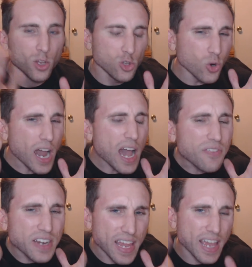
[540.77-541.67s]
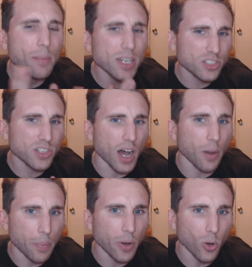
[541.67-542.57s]
You have an image to
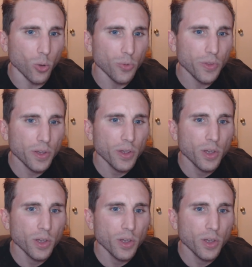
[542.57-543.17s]
uphold.